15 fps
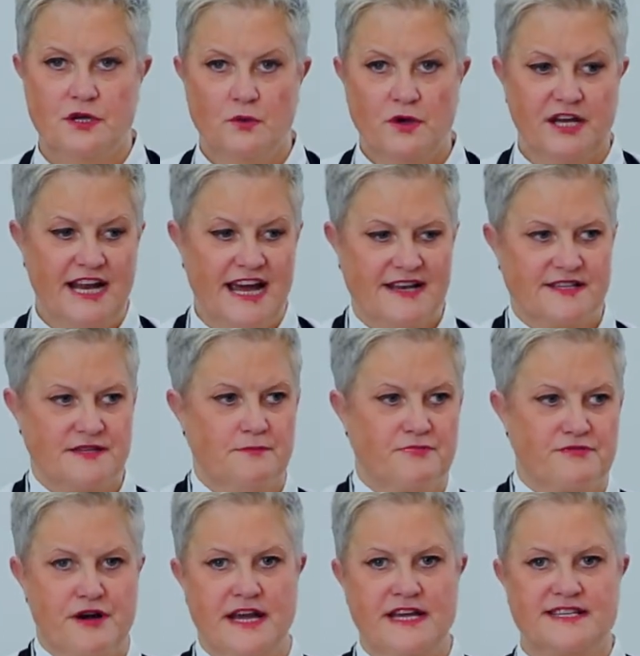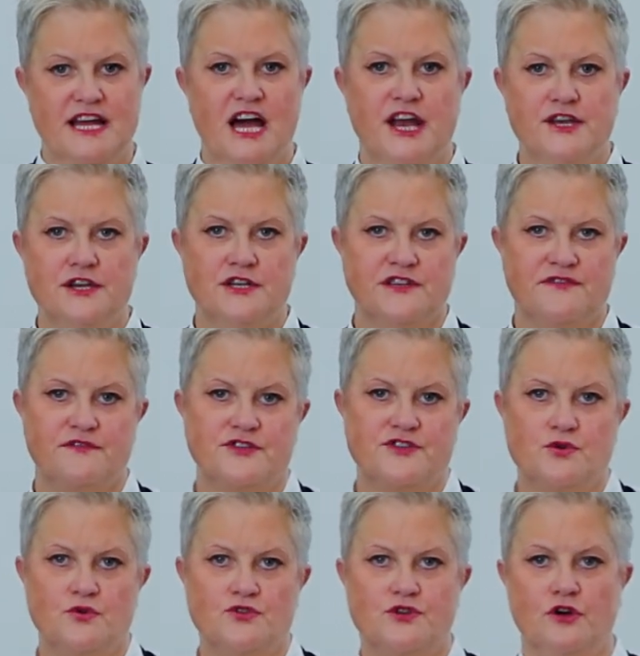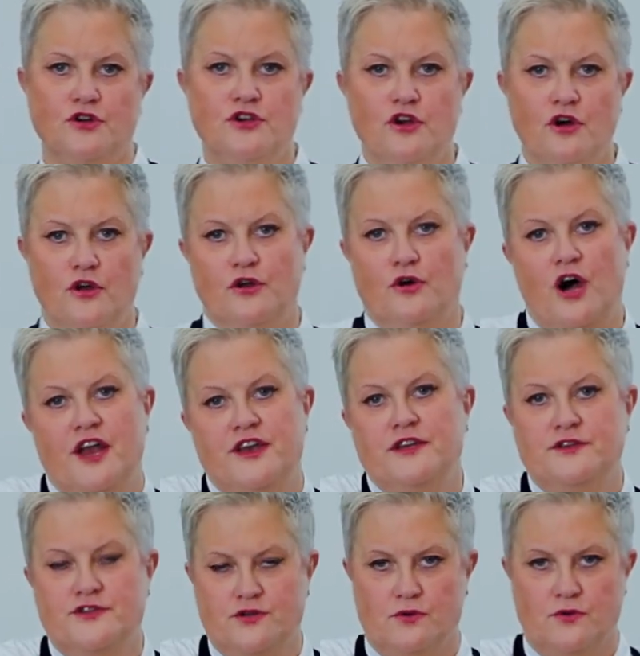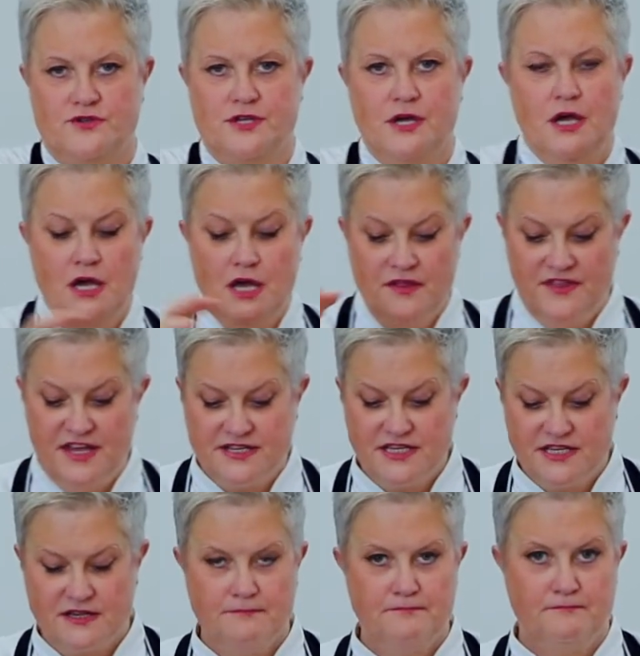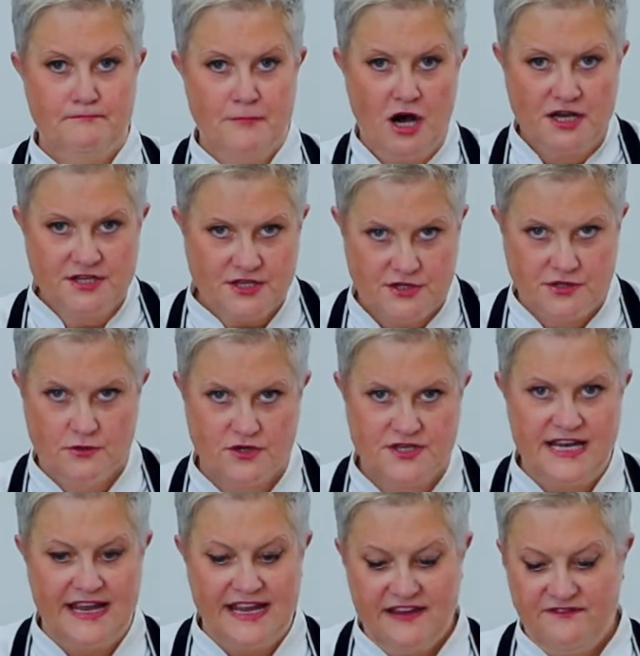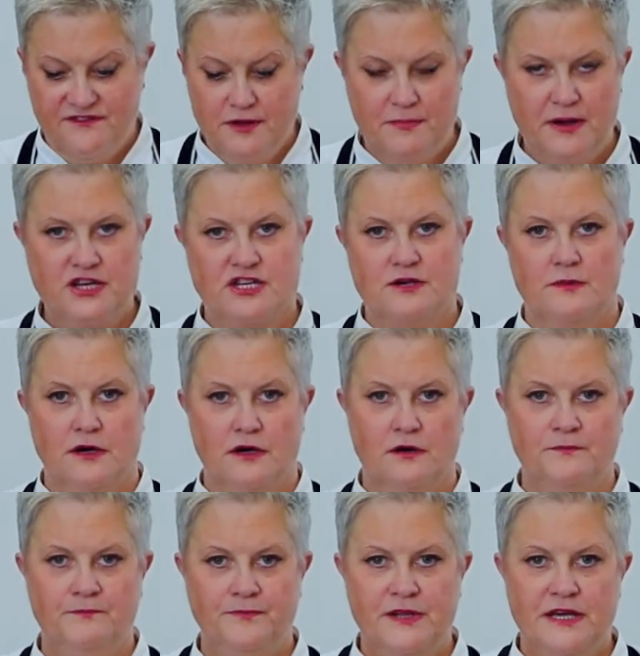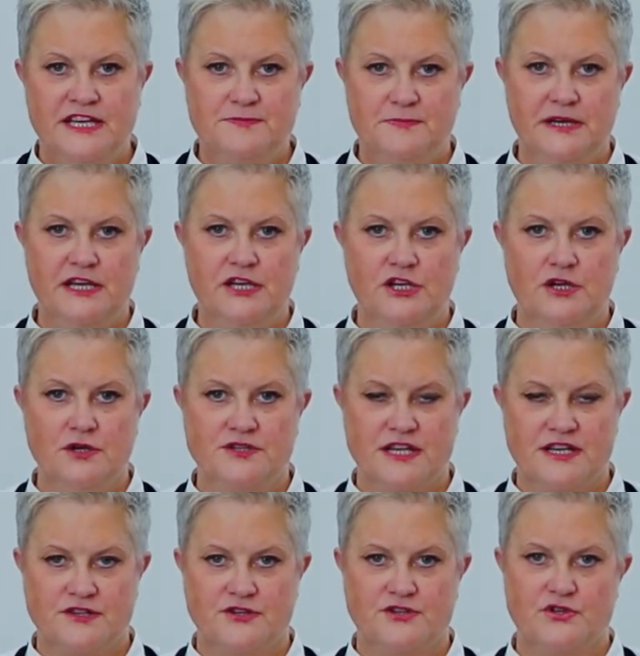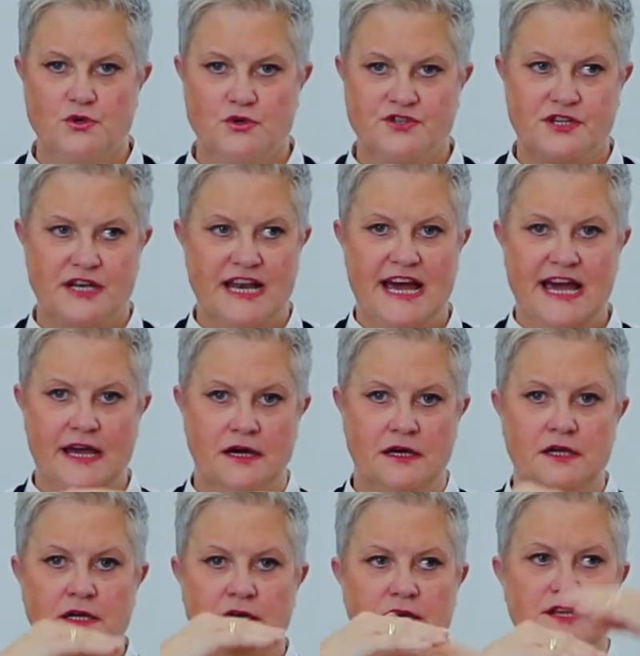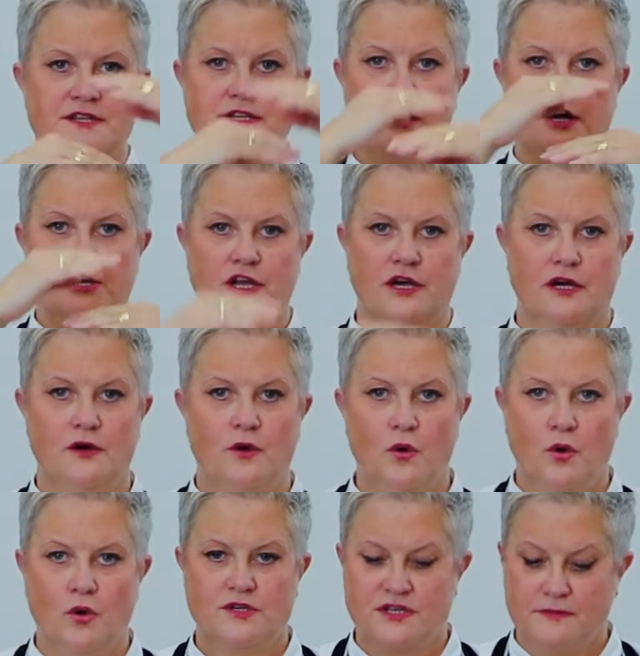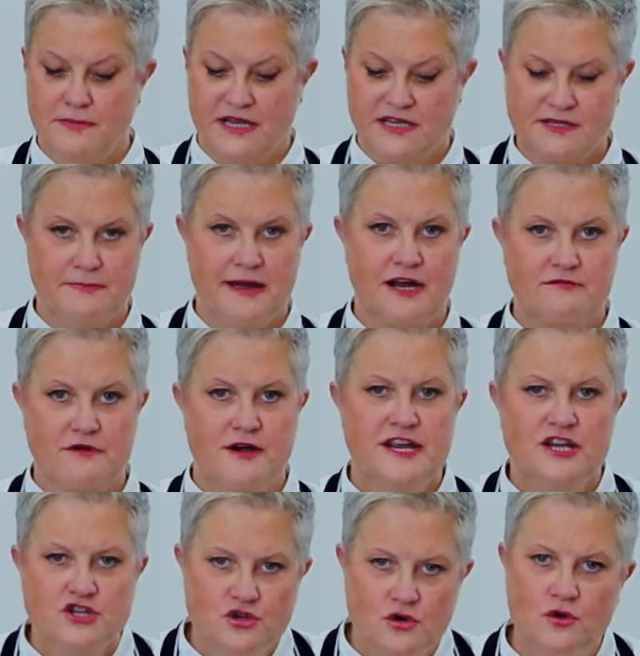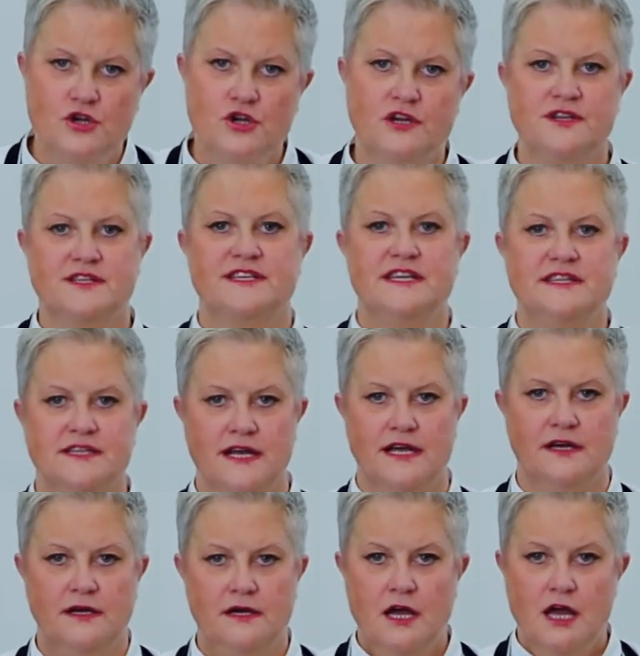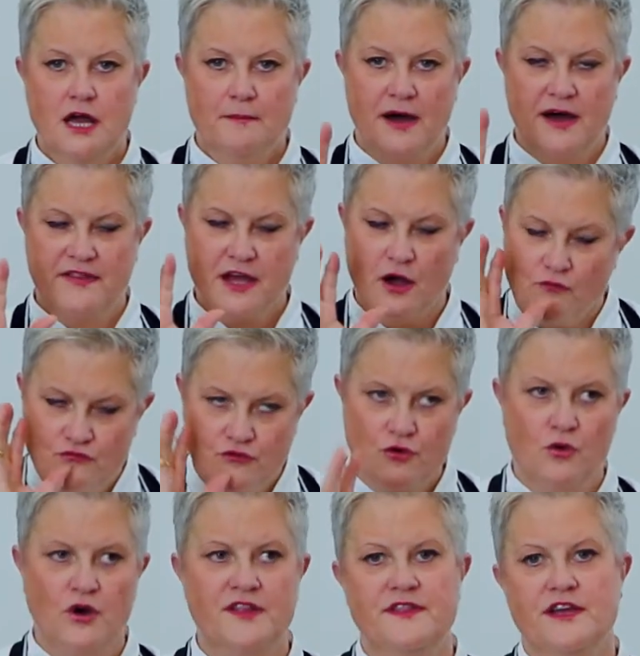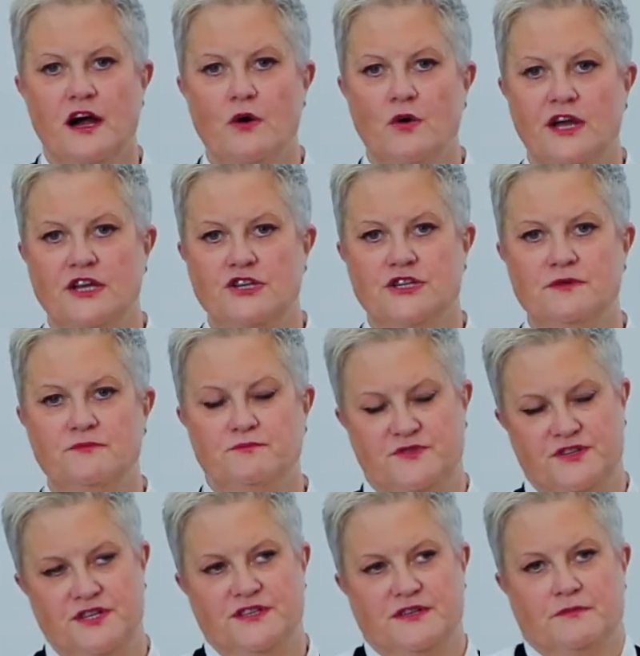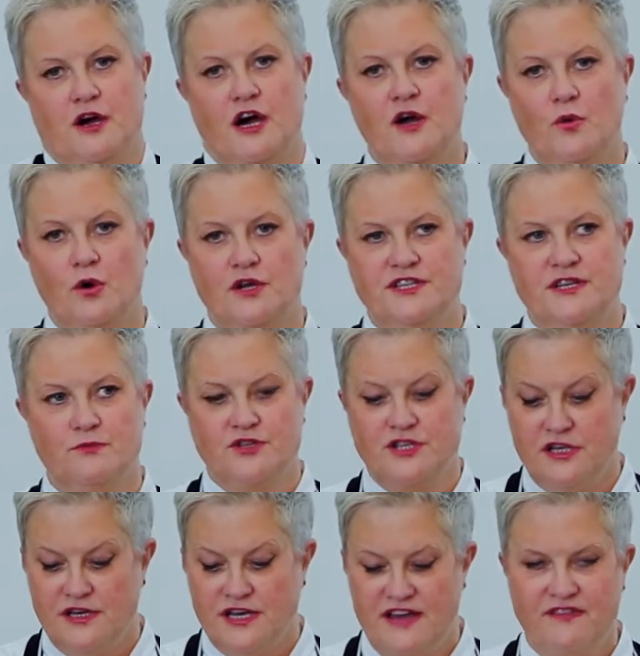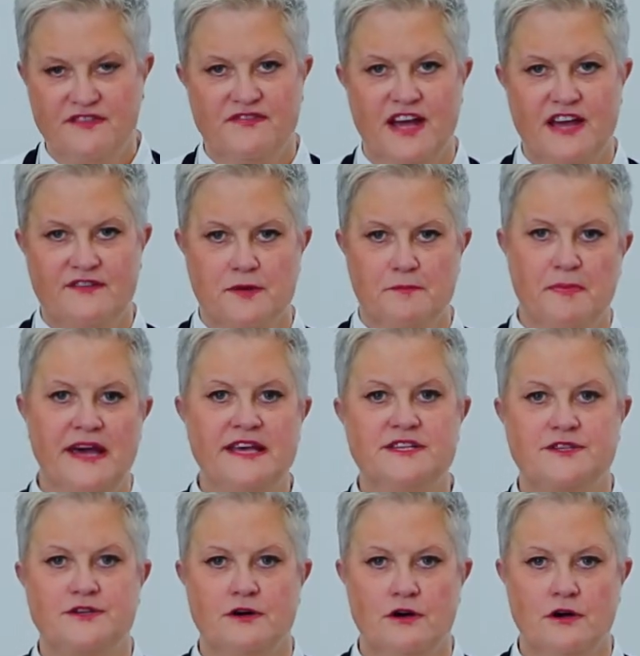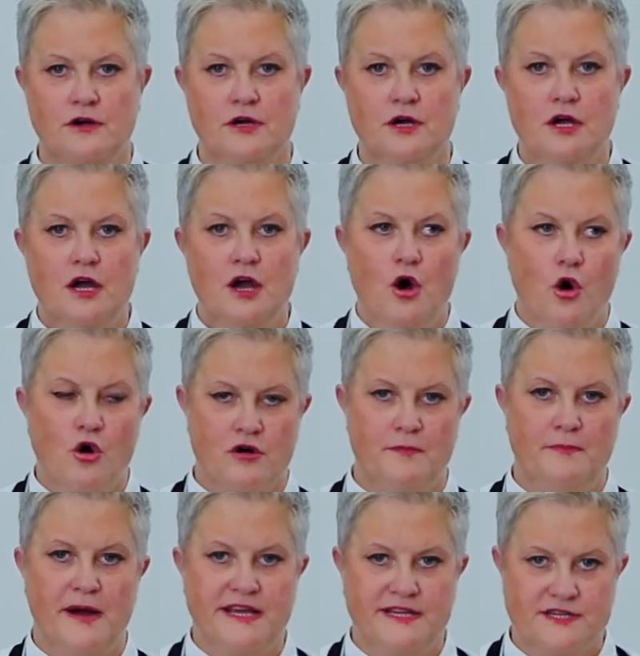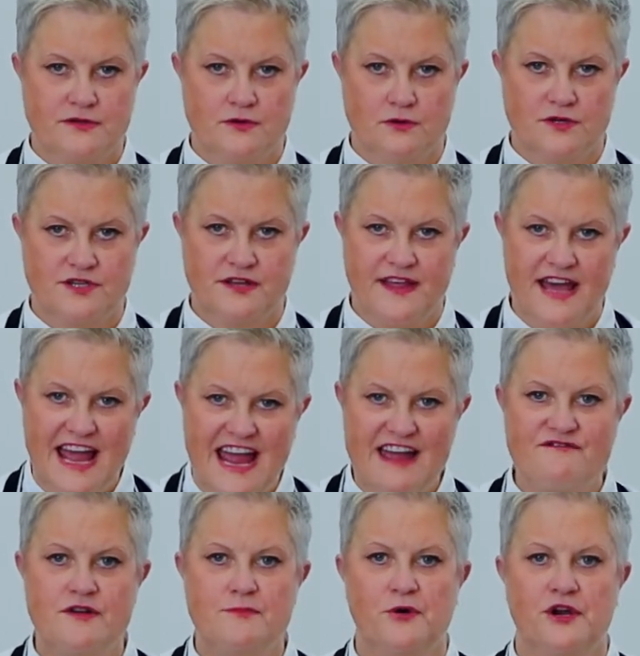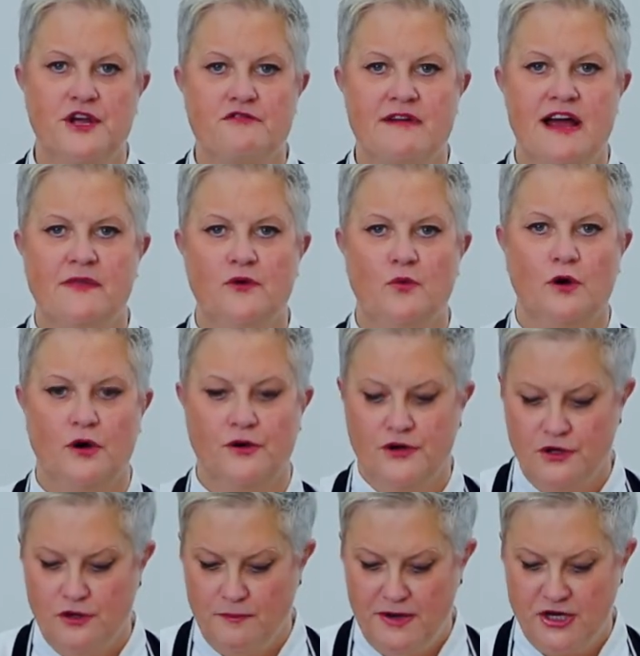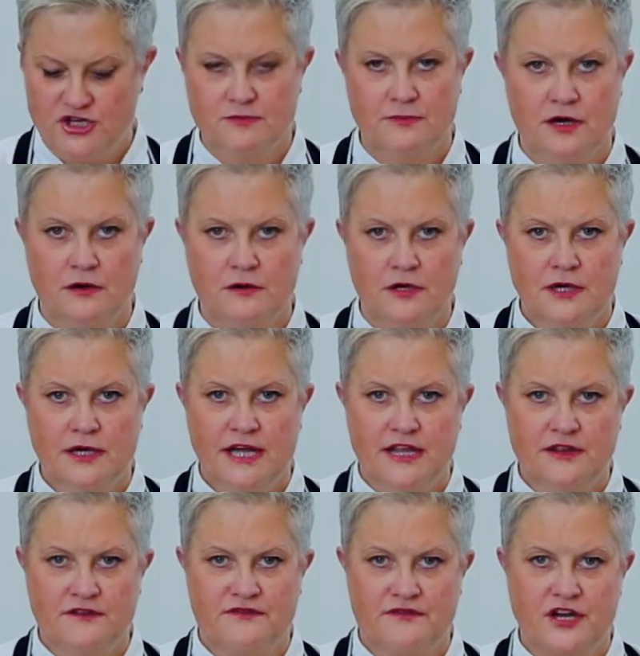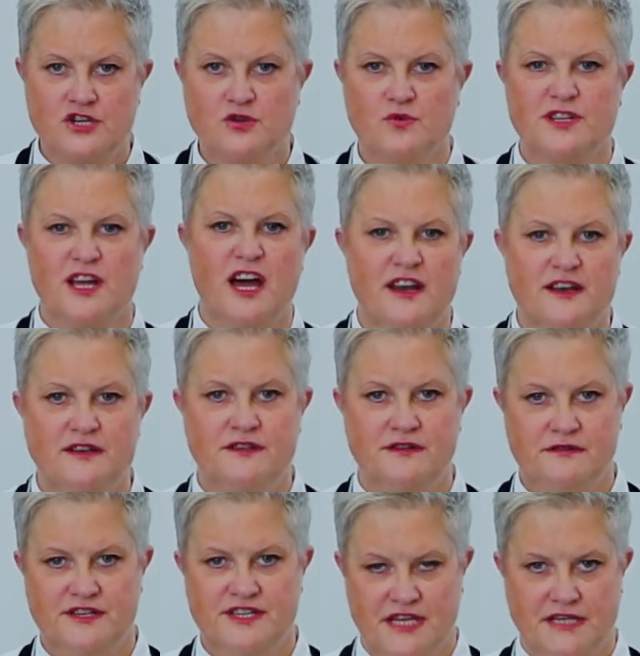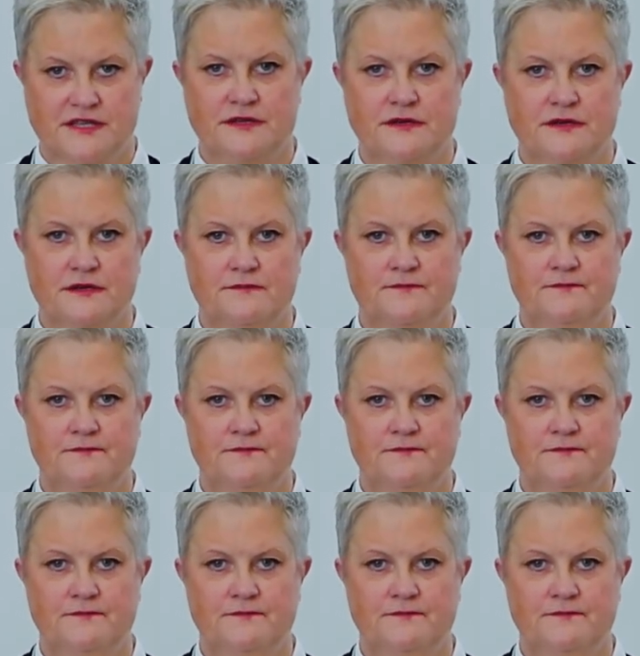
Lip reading: We're going to add some braised onions for a sauce oignon or onion sauce. This is a master sauce. Now, if the bechamel is being used as a sauce to layer lasagna or to mix macaroni, sure, you can season it. But the rule in the old kitchen system I worked in was that you never flavoured a base stock or a base sauce, so that everybody around the world knew a bechamel in the fridge was unseasoned.